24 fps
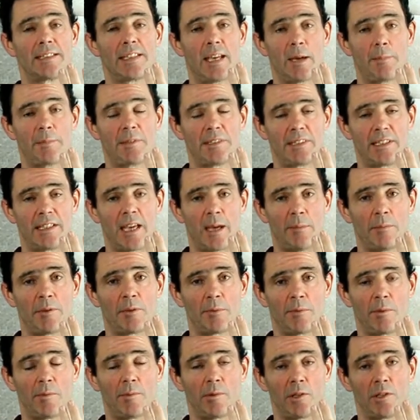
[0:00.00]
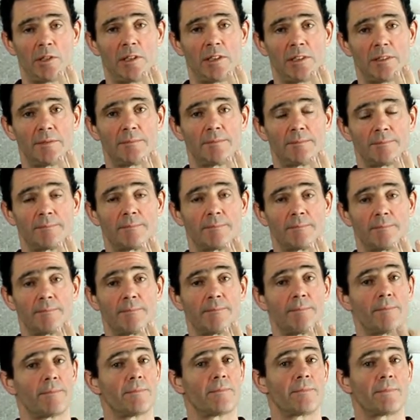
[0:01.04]
tapping the gamut point.
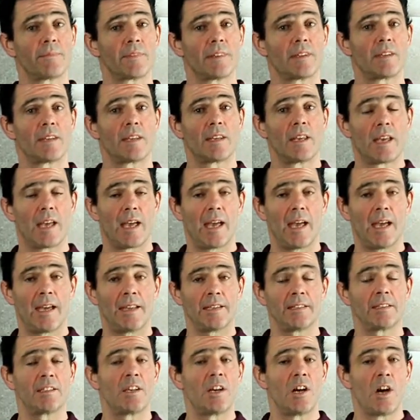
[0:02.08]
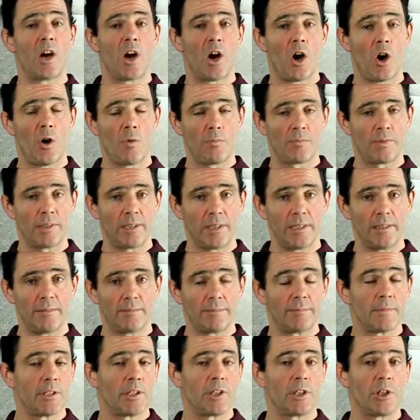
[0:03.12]
And hopefully
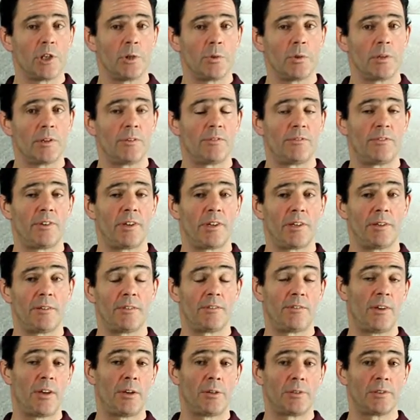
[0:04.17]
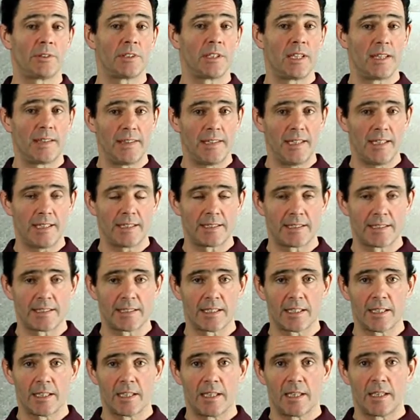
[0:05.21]
you will have found
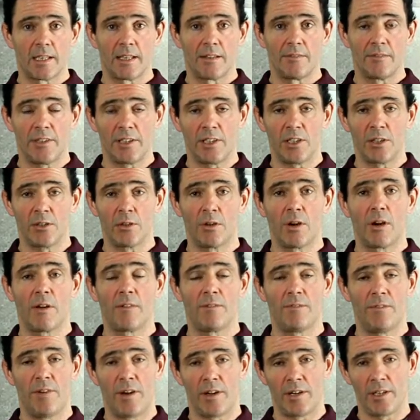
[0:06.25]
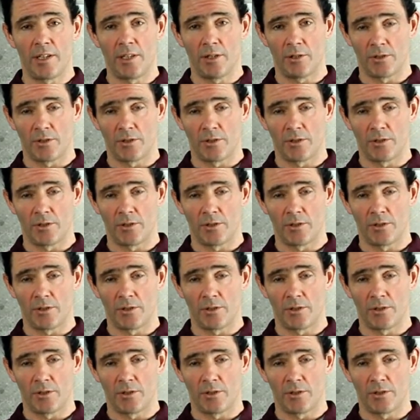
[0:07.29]
this video very